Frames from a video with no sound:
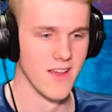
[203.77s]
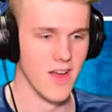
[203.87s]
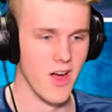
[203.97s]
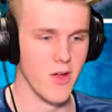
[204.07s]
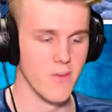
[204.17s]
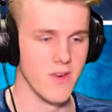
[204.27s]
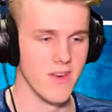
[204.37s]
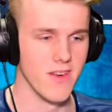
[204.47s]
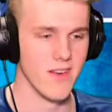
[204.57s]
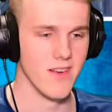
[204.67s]
Yo,
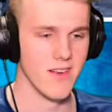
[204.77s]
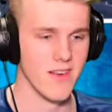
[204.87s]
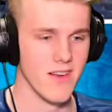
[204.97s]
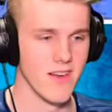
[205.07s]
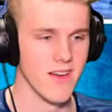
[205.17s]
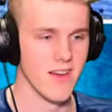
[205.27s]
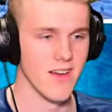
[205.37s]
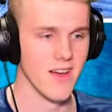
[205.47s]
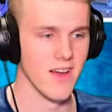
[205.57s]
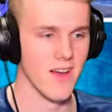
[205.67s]
Prepare the
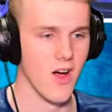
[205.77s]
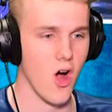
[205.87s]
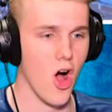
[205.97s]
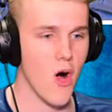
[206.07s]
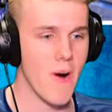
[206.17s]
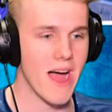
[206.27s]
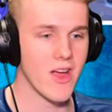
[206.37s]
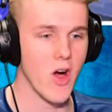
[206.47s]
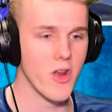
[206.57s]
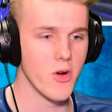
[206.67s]
popcorn! Oh my
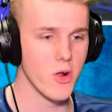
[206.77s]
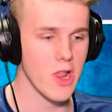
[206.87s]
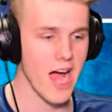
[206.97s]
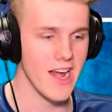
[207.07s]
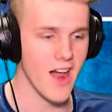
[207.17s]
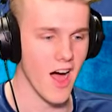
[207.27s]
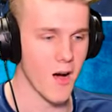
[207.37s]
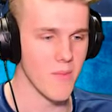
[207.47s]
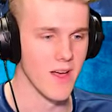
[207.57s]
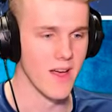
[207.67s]
god, you're all lined
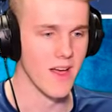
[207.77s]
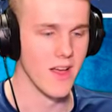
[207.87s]
up!